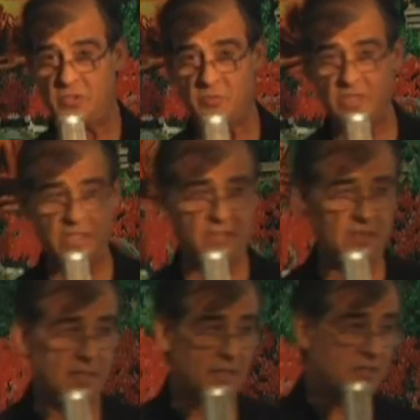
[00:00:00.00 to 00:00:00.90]
you need
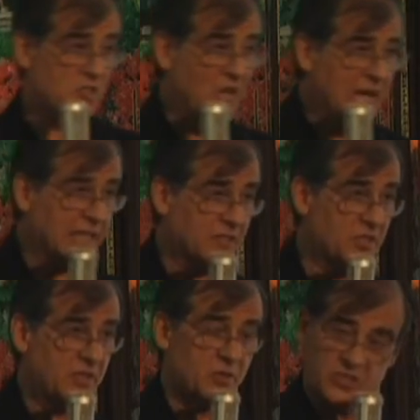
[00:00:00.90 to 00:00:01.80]
science
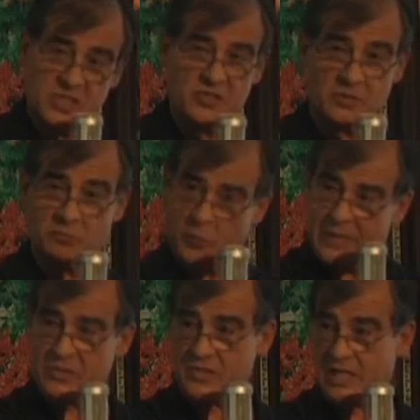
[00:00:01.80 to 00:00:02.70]
in your system,
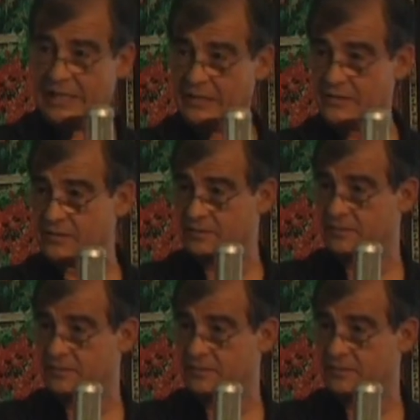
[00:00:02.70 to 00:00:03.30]
real science.